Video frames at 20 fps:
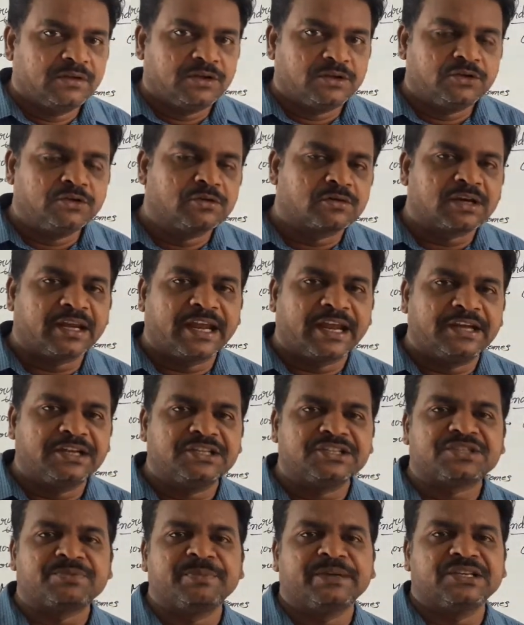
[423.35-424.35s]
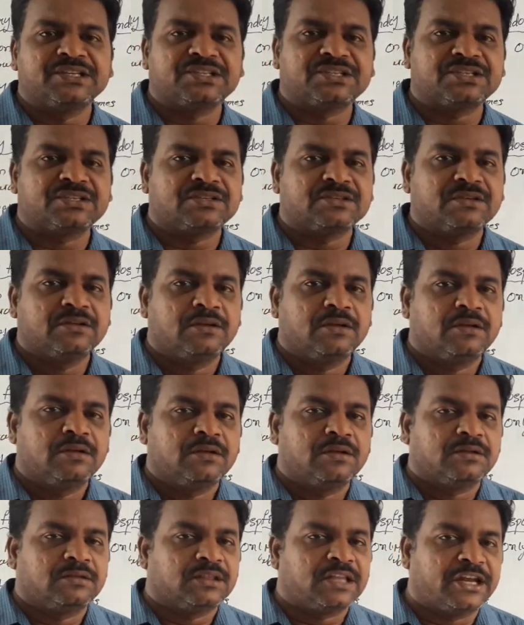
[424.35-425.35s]
Nucleoid, this
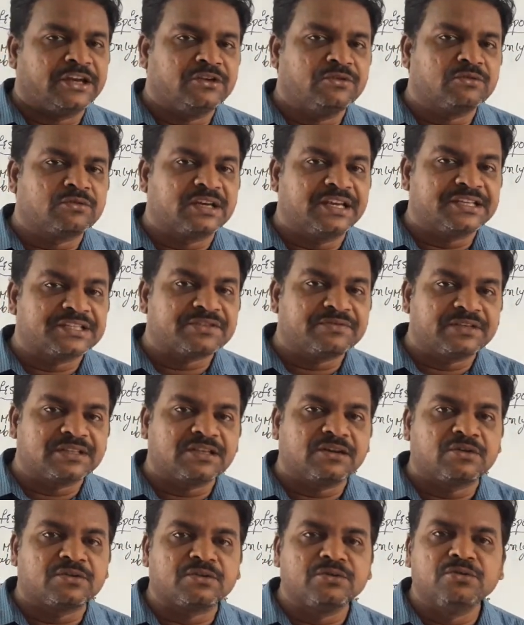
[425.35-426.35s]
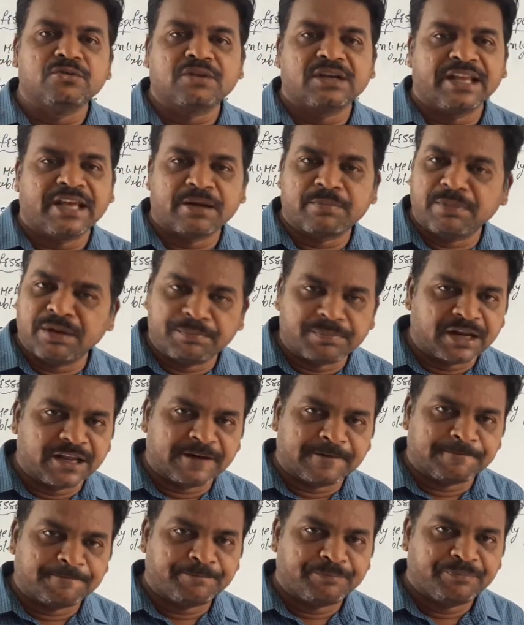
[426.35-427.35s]
means the nucleus without nuclear
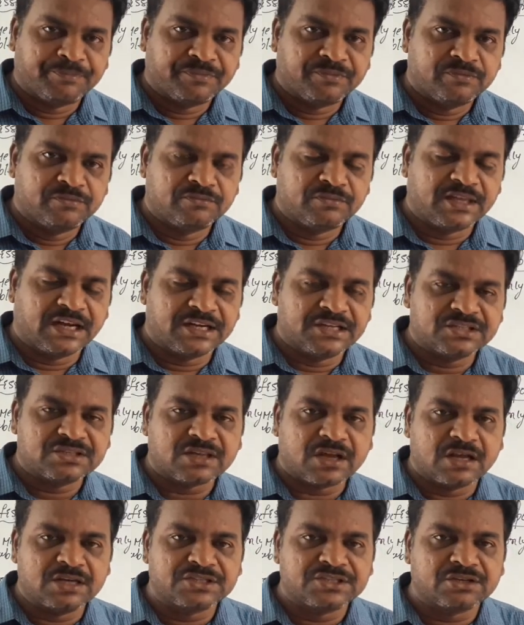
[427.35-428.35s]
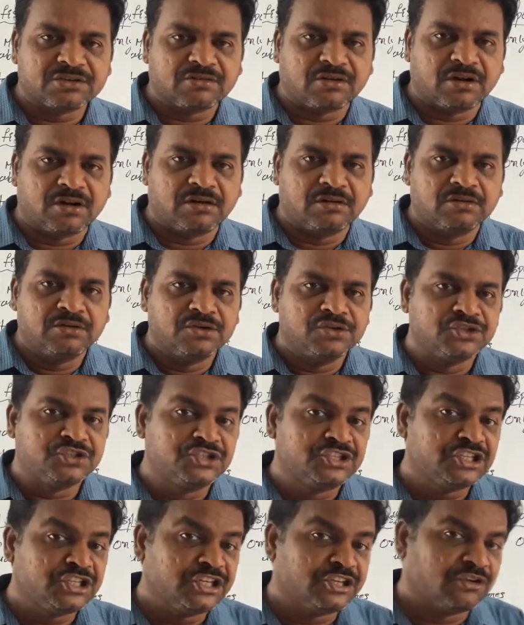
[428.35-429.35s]
membrane. That is also called
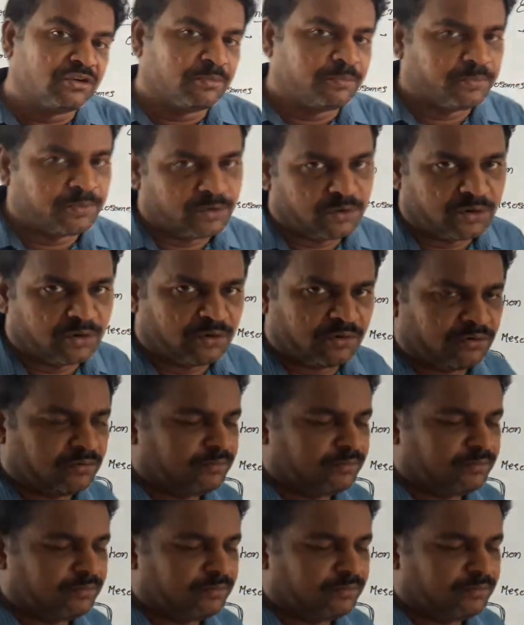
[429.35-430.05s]
xenophore.